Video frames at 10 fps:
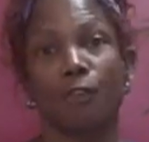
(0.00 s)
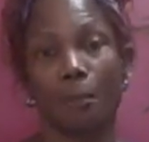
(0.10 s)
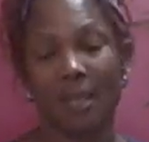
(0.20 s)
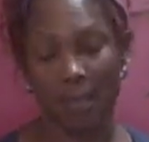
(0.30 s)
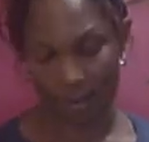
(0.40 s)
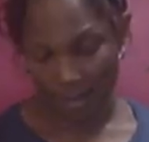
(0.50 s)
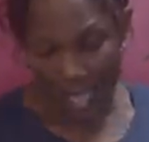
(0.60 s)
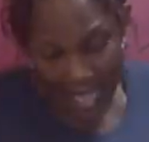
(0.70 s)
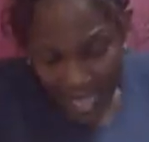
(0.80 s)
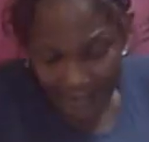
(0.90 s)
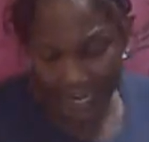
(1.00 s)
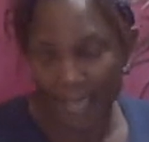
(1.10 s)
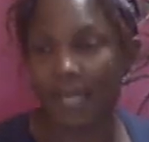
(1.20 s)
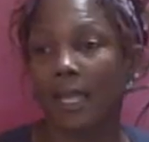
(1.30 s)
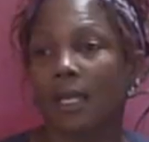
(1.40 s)
for me. I
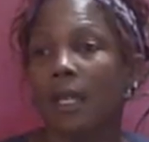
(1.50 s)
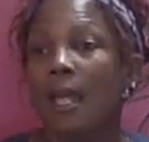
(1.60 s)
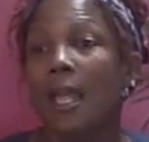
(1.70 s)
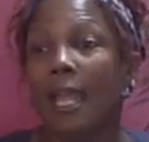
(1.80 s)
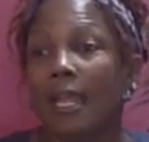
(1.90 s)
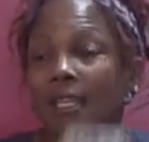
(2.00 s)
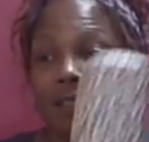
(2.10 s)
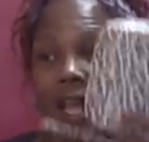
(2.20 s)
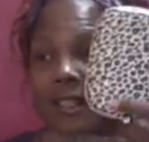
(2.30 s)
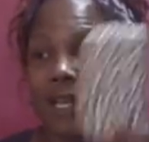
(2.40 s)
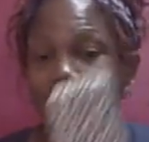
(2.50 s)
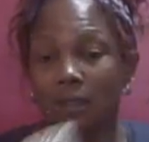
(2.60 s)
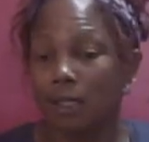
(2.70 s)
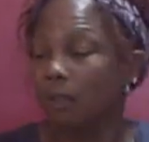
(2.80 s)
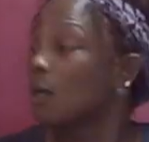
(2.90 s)
can't get it. Anything that's
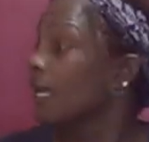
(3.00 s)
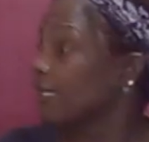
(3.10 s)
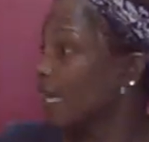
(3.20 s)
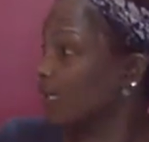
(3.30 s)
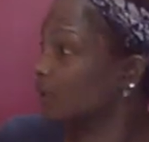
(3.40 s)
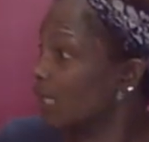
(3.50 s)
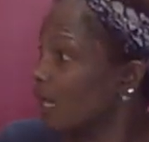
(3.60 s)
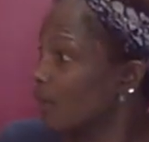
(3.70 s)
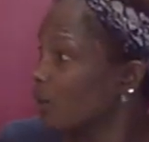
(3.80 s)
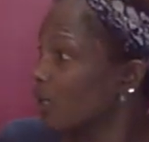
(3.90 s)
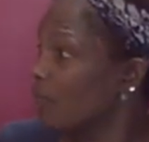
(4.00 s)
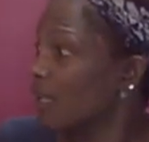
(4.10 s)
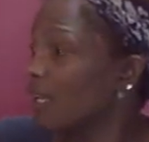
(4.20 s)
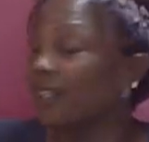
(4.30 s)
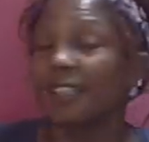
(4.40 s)
little. Now this other one over
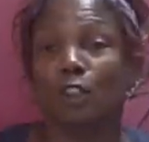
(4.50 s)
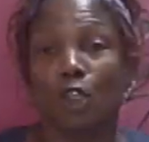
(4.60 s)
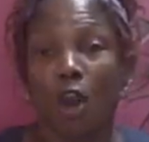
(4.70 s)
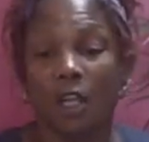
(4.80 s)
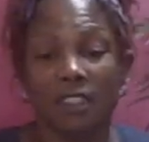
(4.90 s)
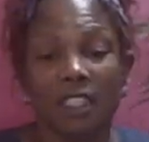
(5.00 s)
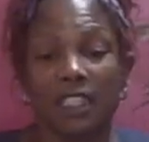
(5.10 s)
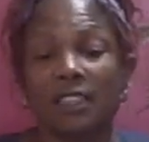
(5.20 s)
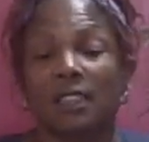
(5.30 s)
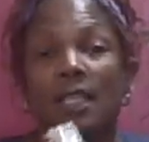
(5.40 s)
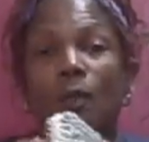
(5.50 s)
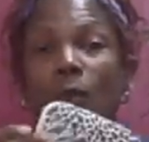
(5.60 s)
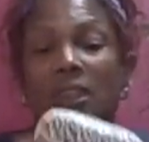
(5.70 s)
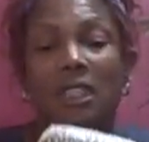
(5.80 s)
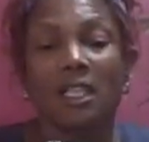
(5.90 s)
here is charging and it's little.
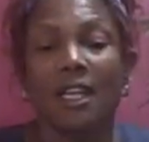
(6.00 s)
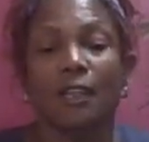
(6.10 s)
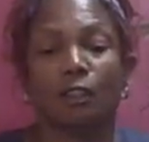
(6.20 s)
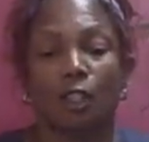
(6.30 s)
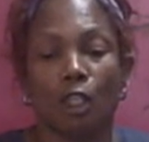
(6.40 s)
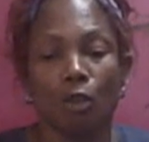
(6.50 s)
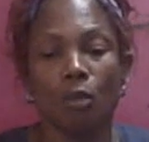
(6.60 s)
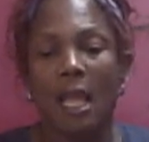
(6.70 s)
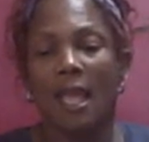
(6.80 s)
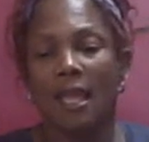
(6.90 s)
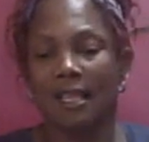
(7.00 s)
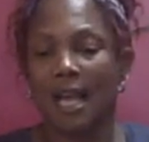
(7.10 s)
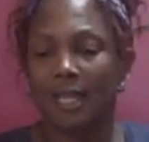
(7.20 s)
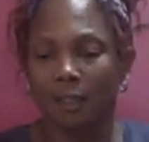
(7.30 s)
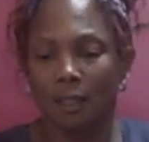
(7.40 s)
It's sitting here. It's cute. It
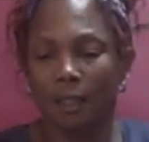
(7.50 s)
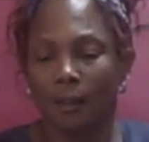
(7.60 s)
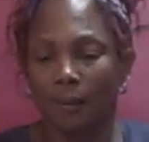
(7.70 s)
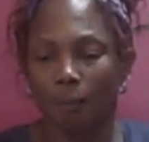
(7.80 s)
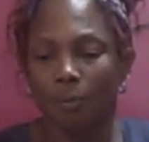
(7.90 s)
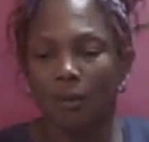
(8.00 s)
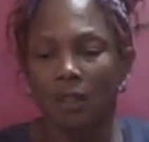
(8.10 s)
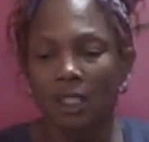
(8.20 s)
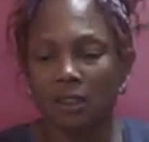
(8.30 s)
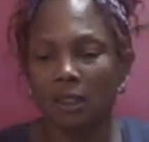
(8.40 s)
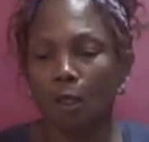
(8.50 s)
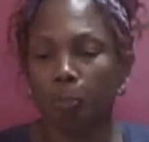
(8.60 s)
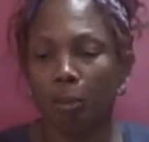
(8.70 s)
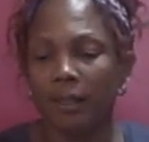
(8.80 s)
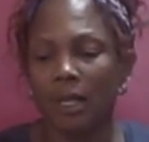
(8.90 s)
got the um this little
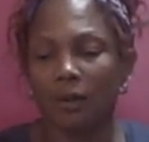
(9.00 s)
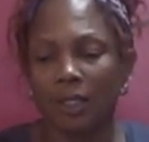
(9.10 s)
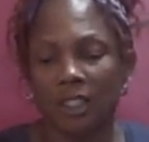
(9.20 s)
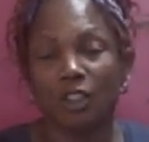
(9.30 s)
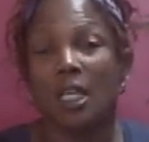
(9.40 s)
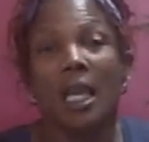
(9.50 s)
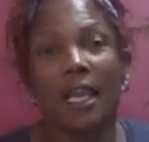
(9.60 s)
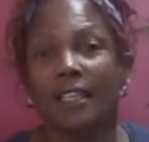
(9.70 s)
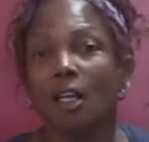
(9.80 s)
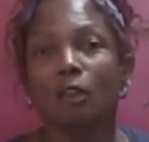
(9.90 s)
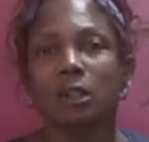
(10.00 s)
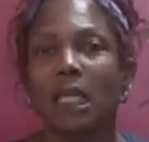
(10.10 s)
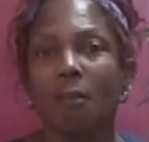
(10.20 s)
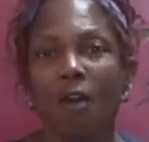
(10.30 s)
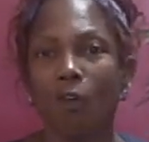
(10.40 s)
print on it and shit. It don't
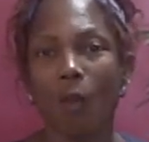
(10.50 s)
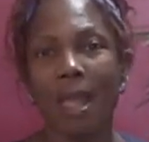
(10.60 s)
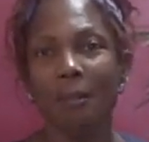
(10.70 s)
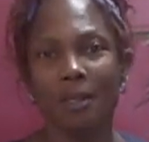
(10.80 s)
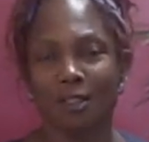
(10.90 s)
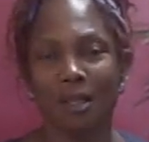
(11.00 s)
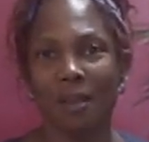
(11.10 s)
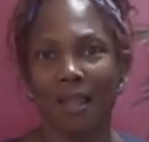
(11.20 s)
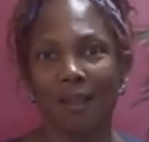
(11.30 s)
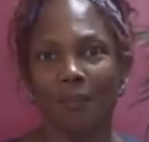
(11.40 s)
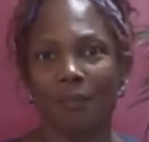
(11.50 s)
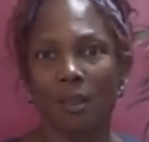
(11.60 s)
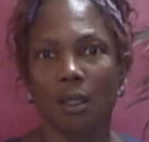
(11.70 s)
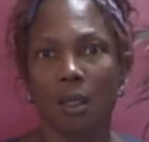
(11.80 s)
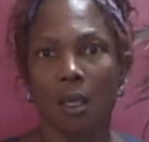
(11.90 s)
seem overwhelming to me.
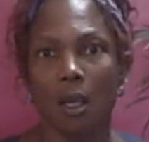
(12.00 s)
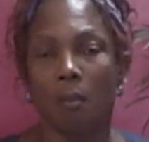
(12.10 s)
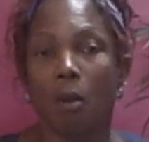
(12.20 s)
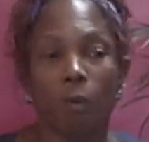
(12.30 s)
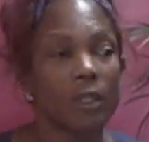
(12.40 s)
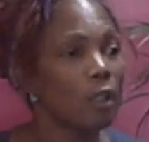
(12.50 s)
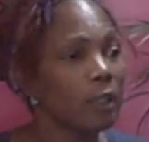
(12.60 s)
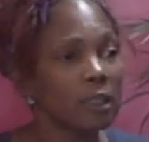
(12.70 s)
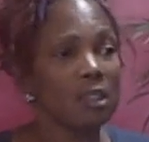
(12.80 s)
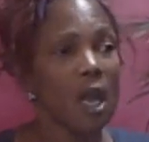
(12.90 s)
But when you get to